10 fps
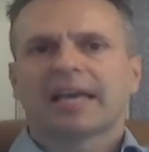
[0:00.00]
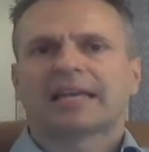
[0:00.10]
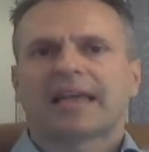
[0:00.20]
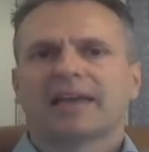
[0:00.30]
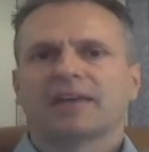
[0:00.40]

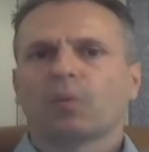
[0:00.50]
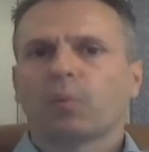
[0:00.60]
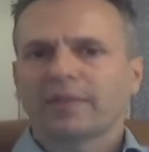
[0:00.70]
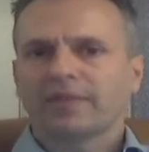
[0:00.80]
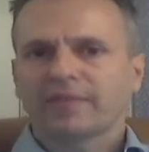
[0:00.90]
can
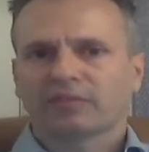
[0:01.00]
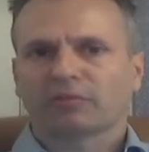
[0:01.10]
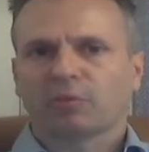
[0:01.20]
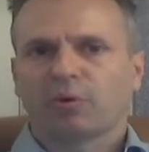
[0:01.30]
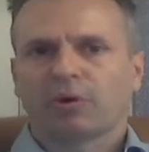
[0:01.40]
win this
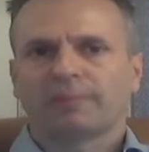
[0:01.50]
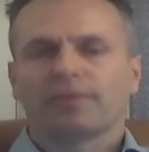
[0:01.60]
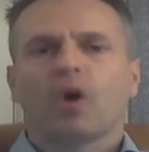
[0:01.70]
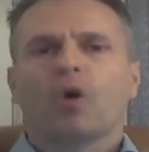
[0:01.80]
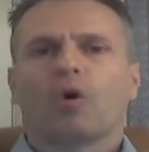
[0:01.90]
war
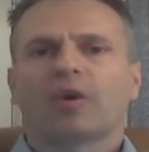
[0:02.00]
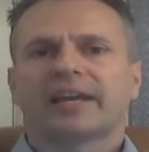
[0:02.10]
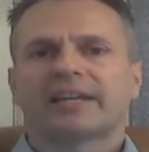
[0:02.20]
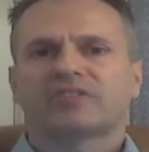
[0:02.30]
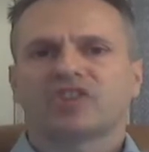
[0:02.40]
or
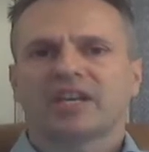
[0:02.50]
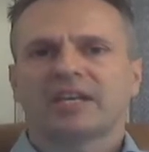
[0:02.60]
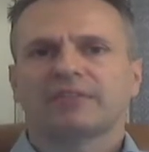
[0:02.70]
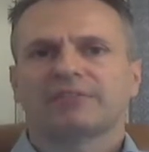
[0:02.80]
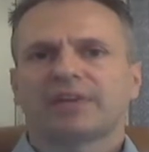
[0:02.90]
can
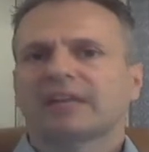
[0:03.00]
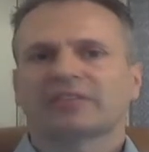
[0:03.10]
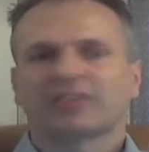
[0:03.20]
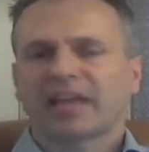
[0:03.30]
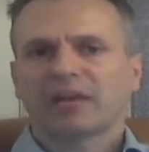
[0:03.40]
achieve a
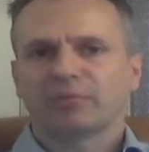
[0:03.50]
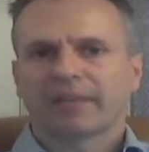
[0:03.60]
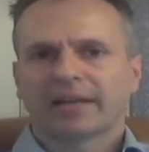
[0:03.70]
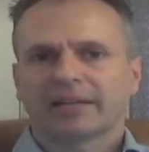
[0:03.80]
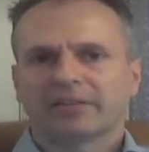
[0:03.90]

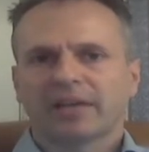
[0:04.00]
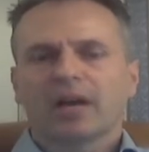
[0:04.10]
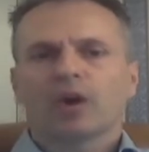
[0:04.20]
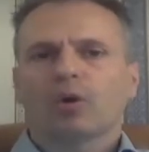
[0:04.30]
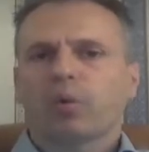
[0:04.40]
stalemate
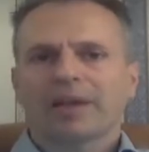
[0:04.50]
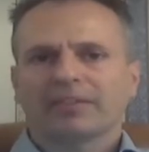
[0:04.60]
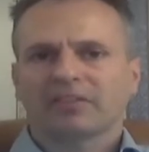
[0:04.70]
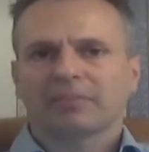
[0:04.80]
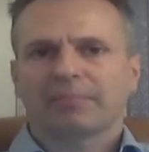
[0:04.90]
quite
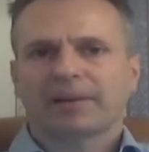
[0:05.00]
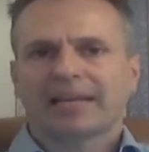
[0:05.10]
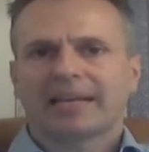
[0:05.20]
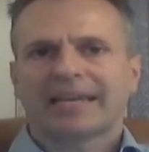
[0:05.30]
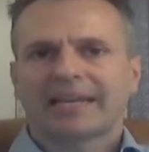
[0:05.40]

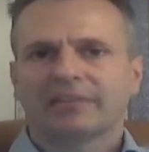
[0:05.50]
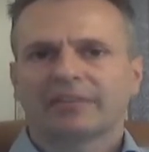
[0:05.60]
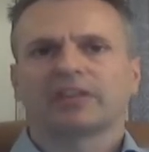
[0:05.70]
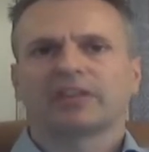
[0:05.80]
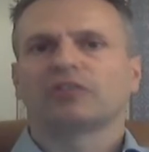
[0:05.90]
simply
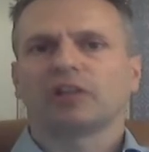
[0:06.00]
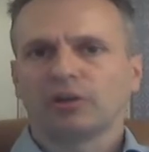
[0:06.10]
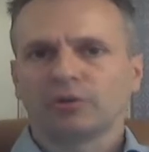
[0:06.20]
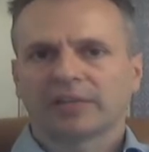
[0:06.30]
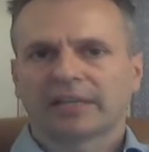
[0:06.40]
is
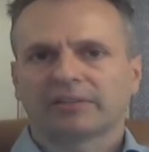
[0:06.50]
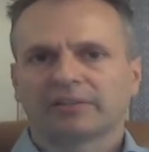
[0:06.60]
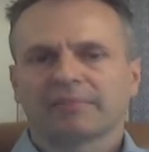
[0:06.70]
deluded.